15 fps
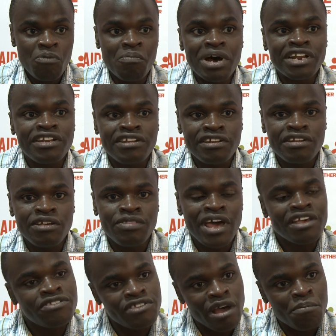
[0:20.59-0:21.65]
But
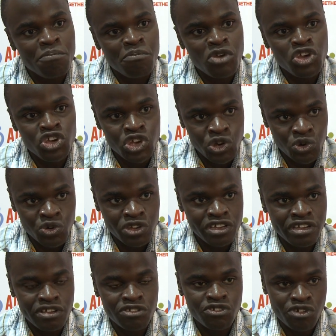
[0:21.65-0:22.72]
there are some
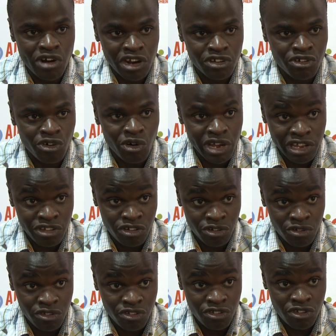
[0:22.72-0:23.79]
huge structural
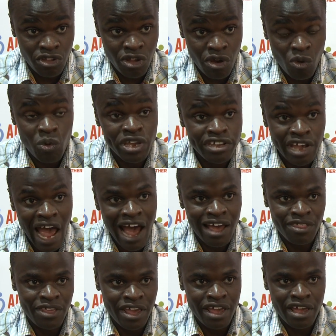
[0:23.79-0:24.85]
issues which
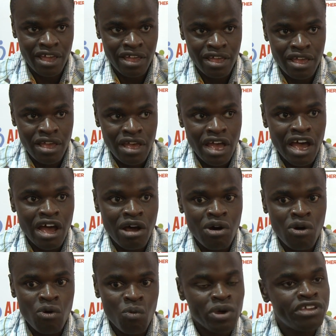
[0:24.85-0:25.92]
are there,
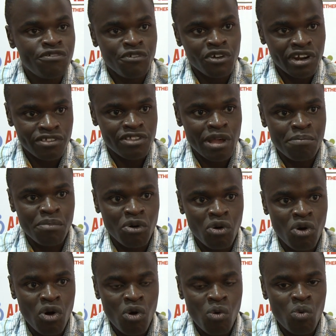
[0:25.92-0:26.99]
which, for
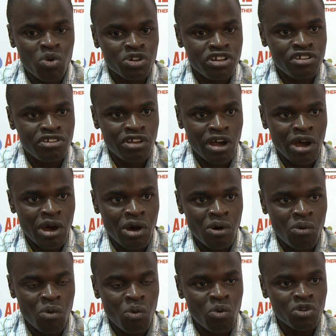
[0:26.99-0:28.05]
example,
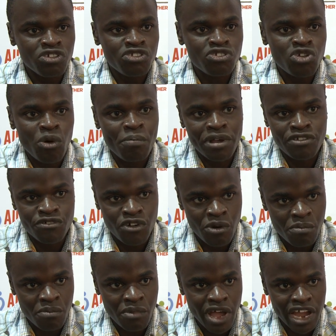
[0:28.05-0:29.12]
would stop us
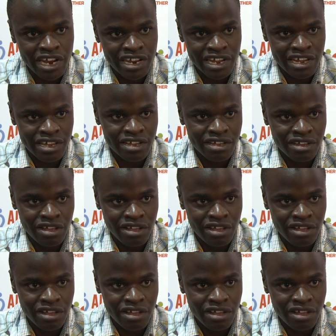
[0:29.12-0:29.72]
from ending